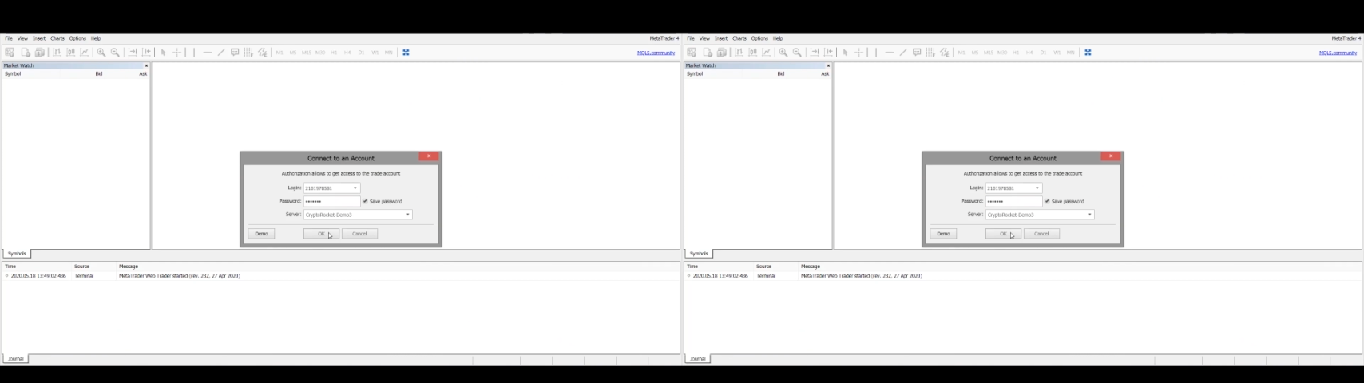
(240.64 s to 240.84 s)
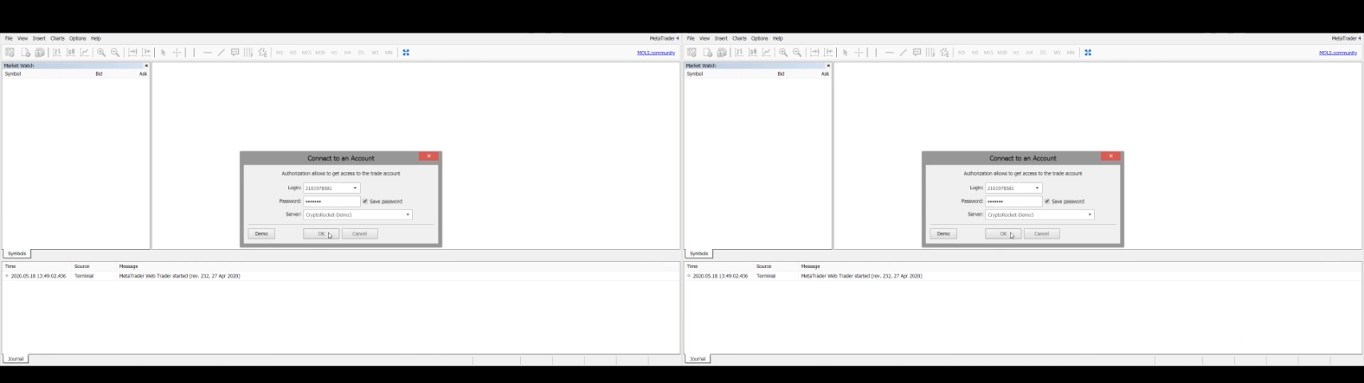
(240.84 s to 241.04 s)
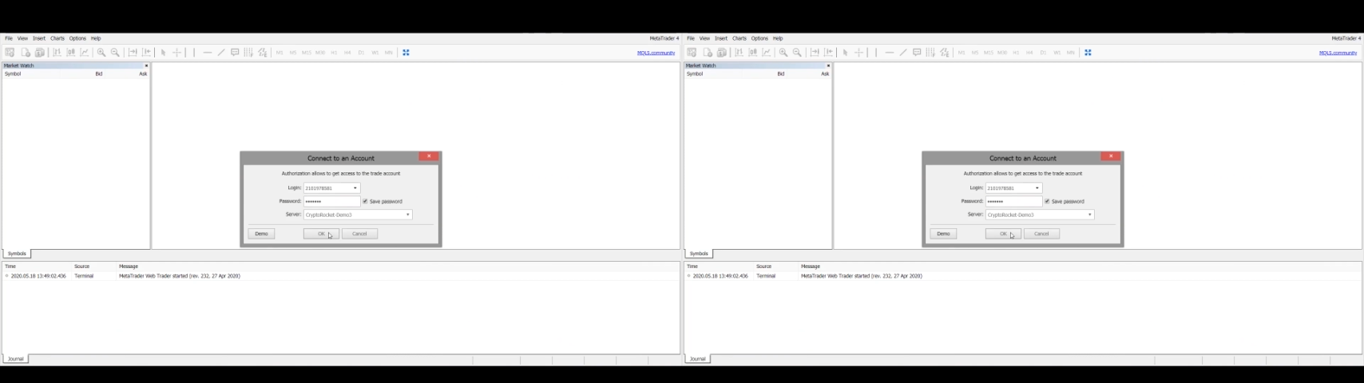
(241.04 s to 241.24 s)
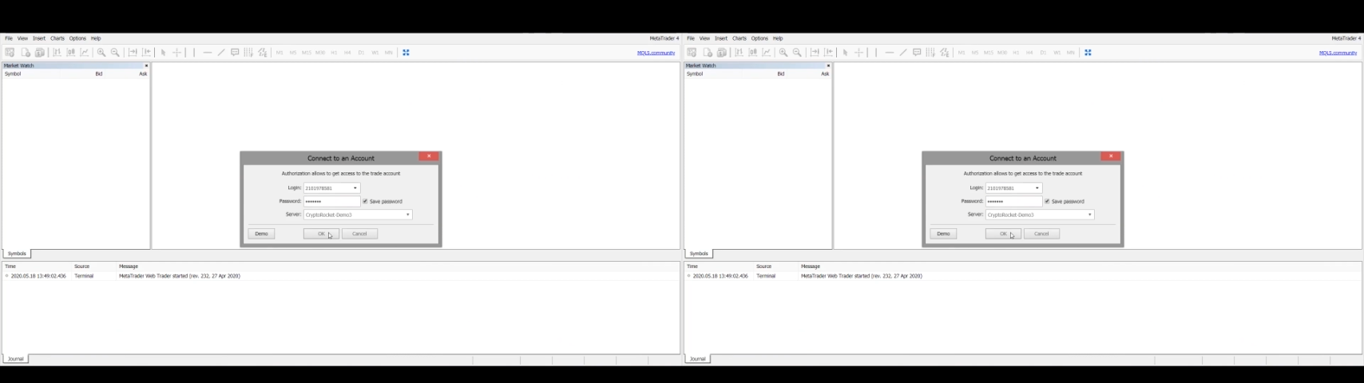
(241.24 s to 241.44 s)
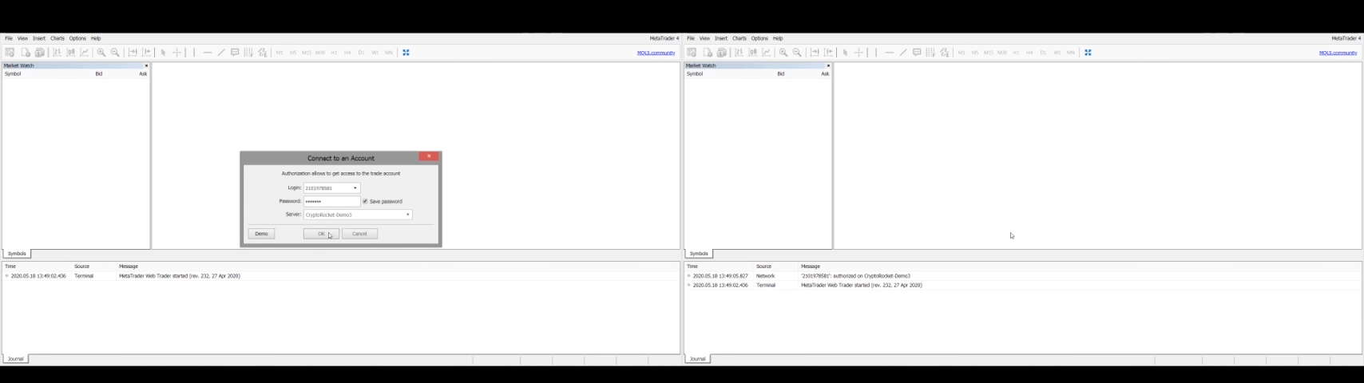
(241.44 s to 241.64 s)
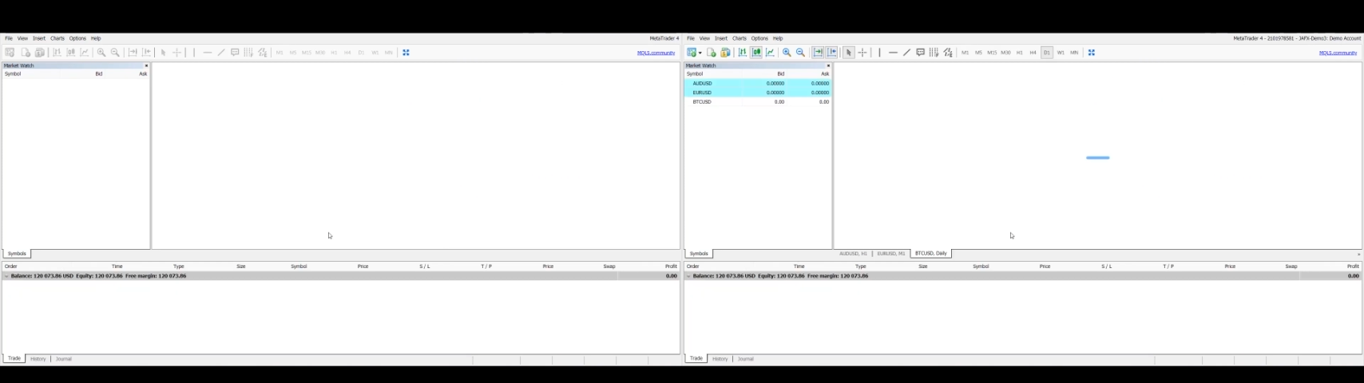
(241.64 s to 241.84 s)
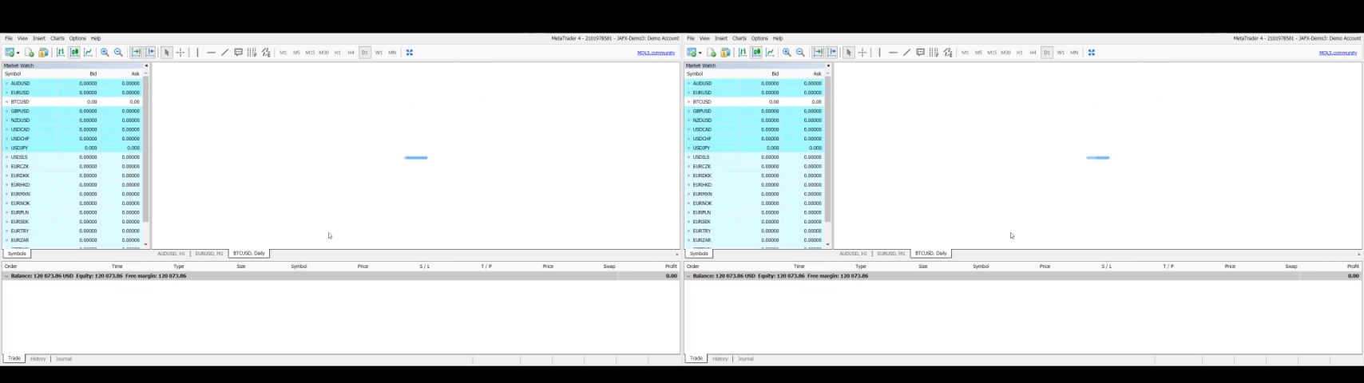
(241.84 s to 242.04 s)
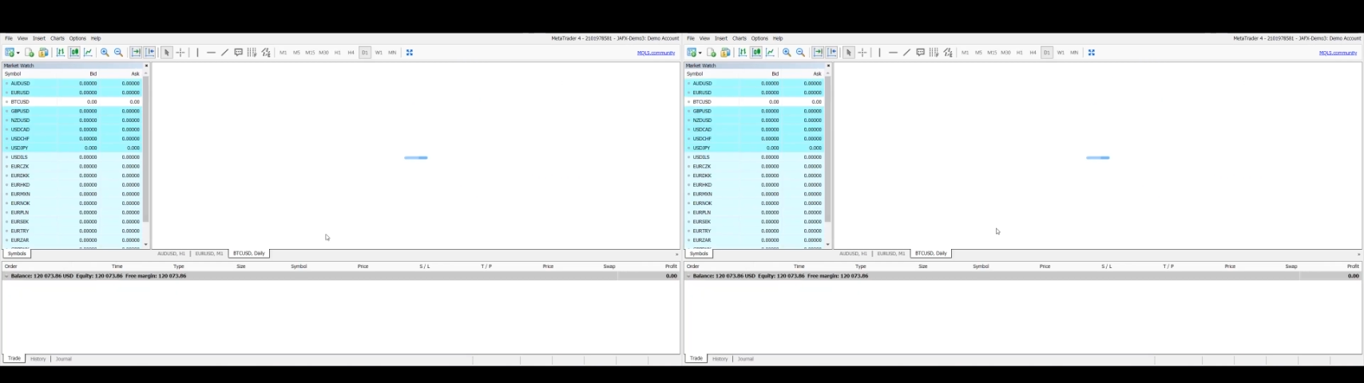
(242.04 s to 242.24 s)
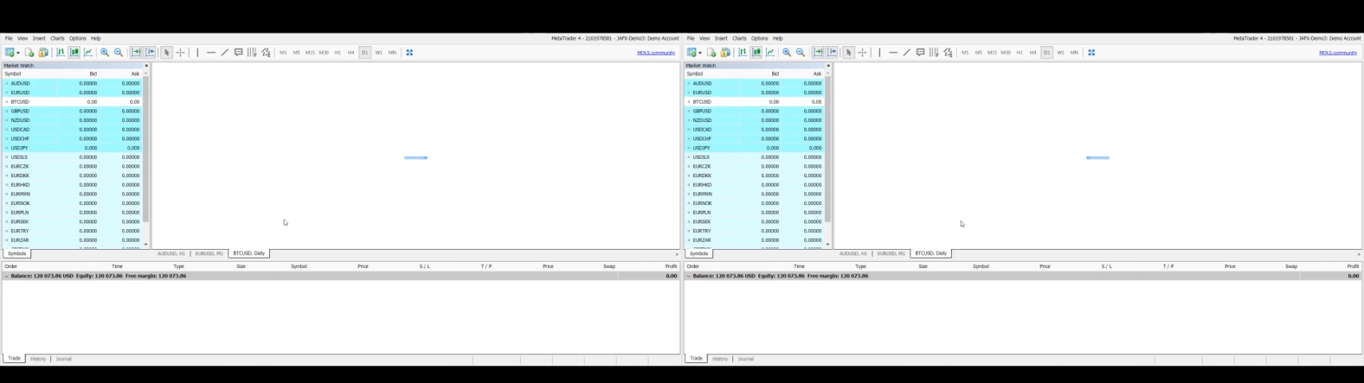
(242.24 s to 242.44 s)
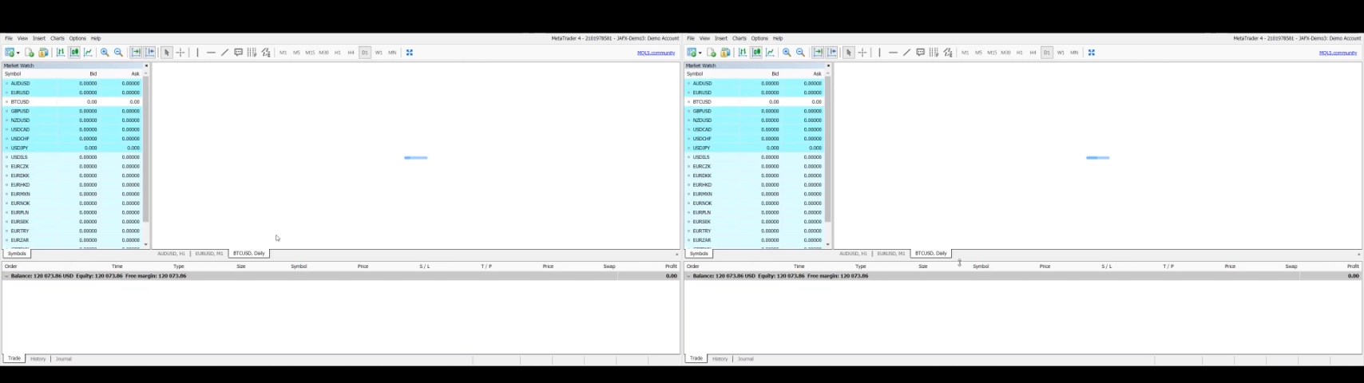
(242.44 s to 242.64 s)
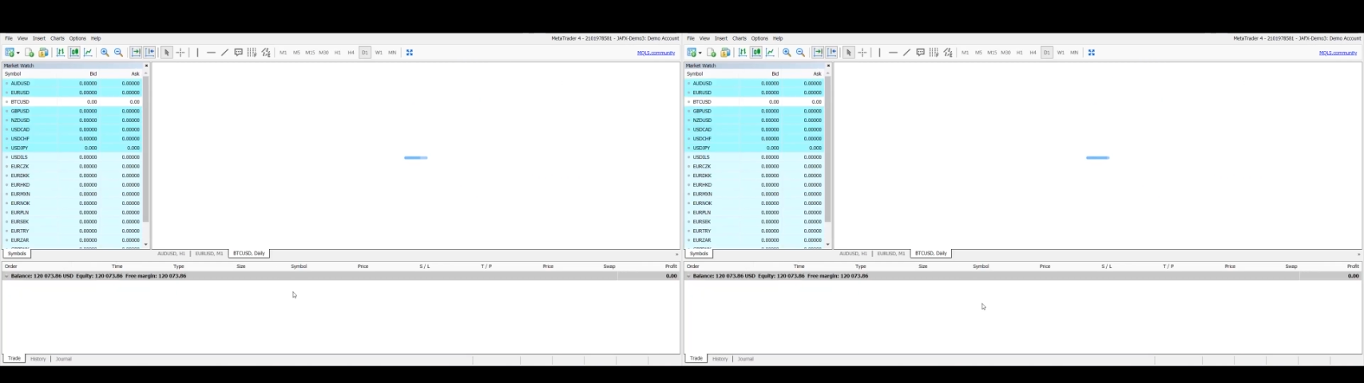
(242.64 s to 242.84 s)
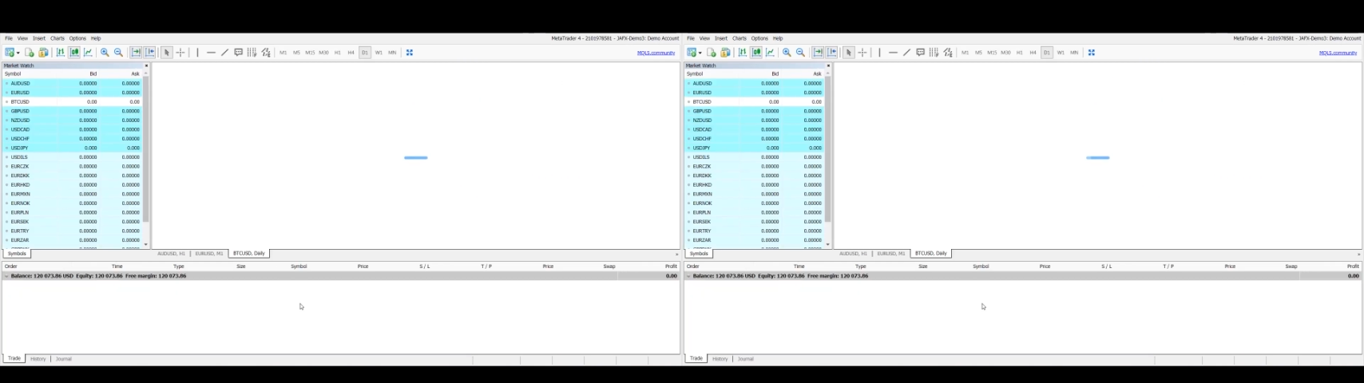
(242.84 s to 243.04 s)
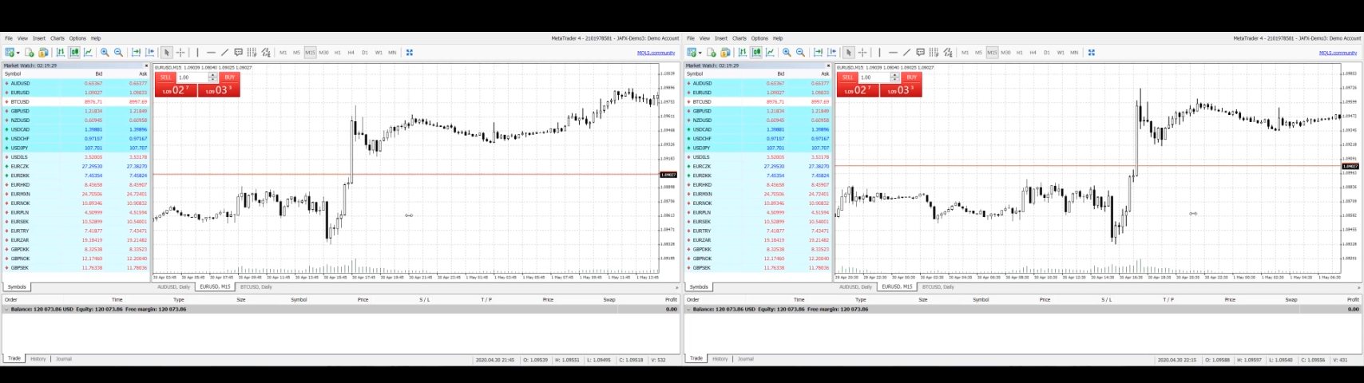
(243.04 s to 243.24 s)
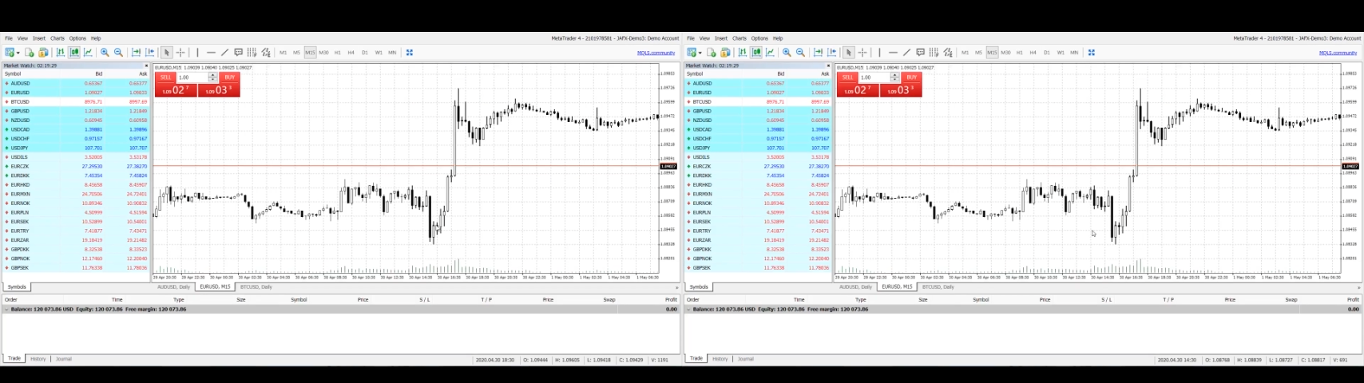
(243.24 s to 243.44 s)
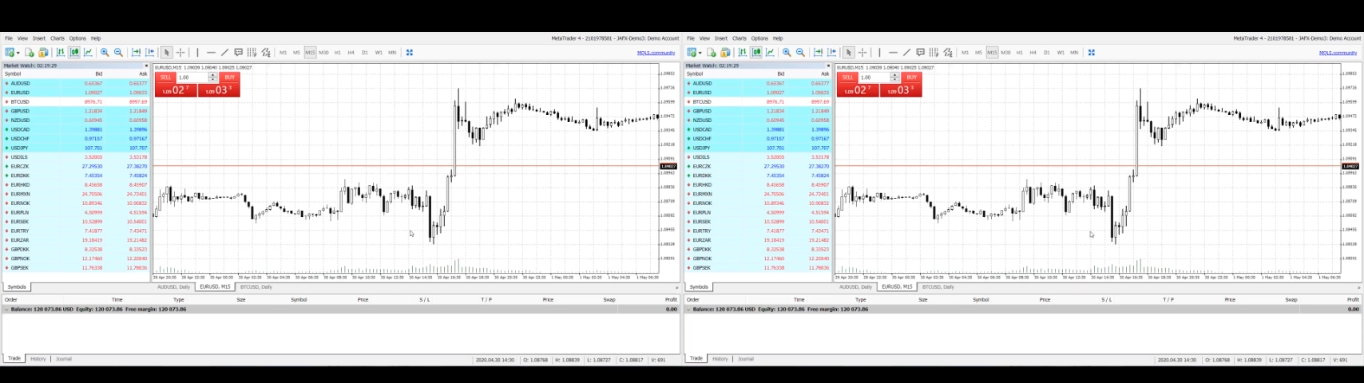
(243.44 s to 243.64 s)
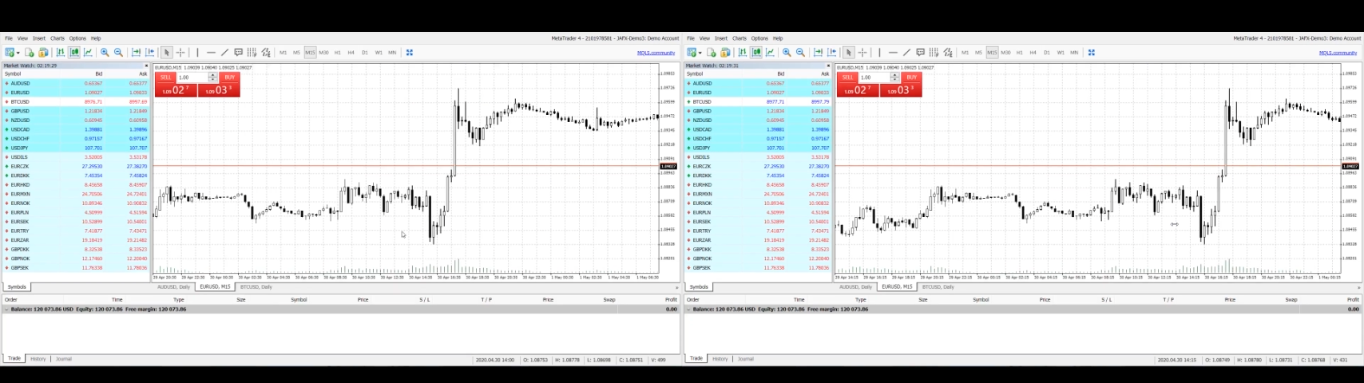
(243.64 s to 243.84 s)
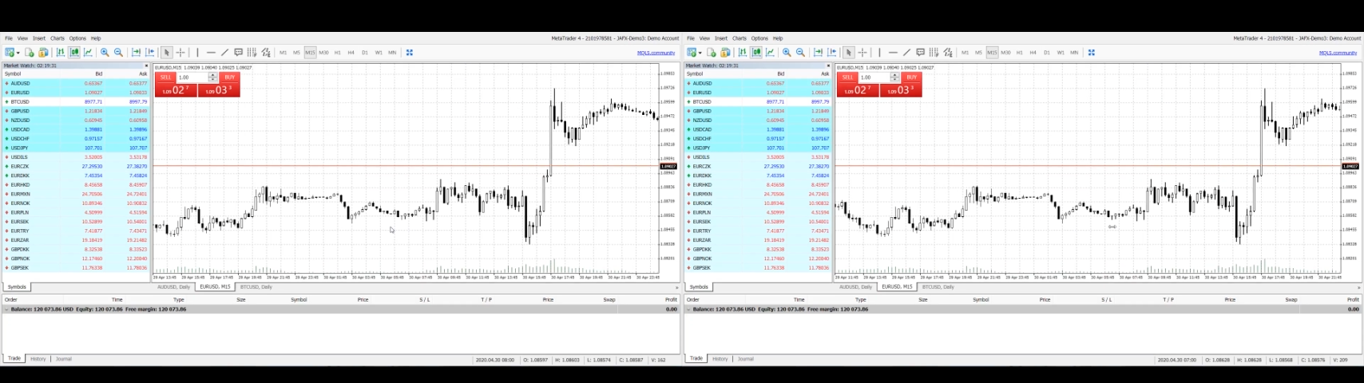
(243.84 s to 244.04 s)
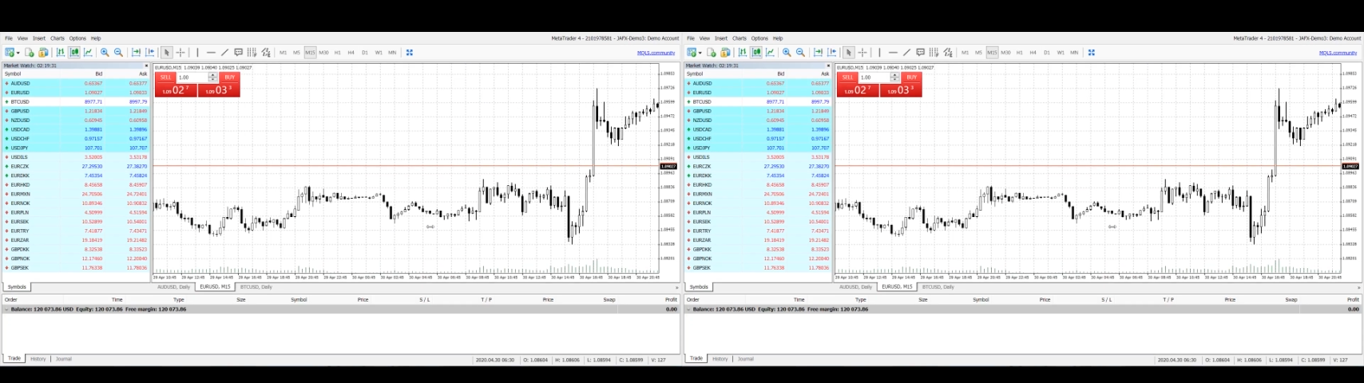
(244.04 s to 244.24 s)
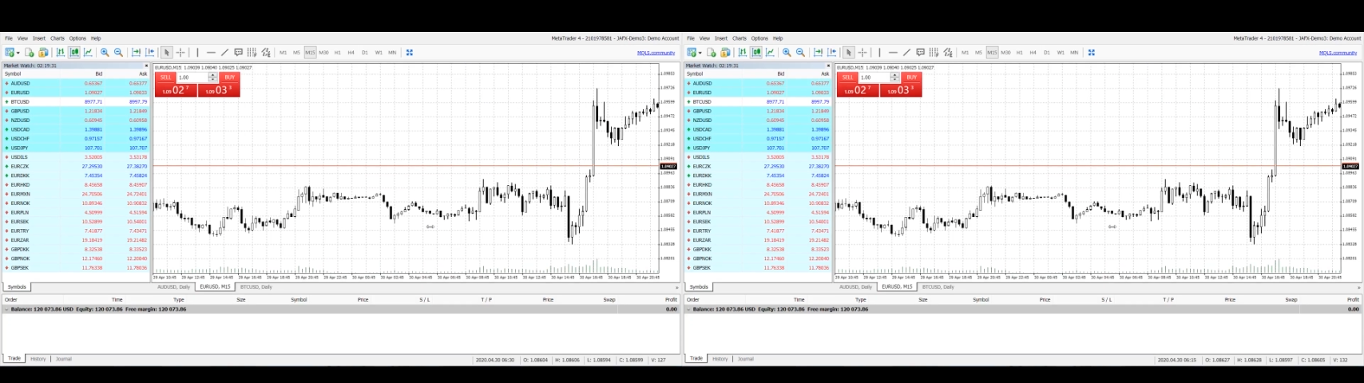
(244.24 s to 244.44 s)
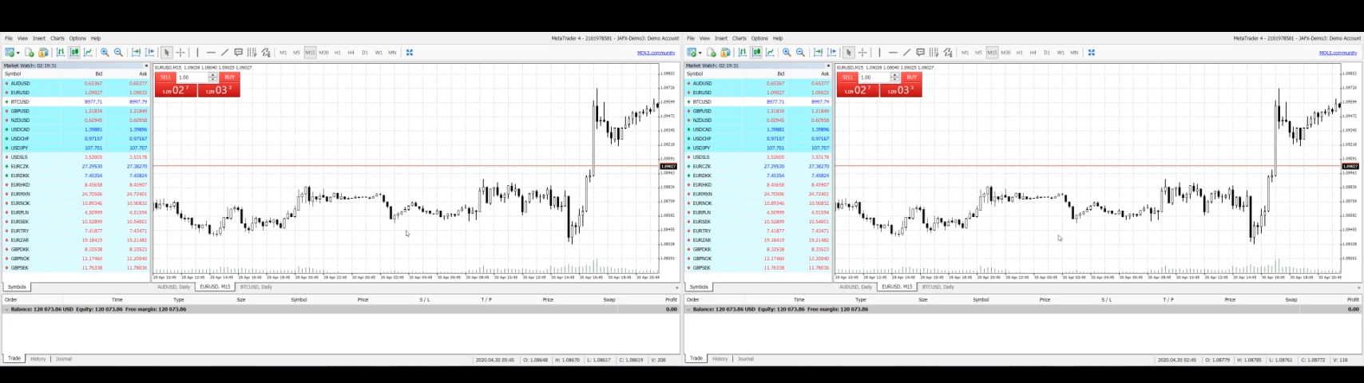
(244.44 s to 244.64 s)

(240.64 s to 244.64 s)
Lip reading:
(no speaker visible)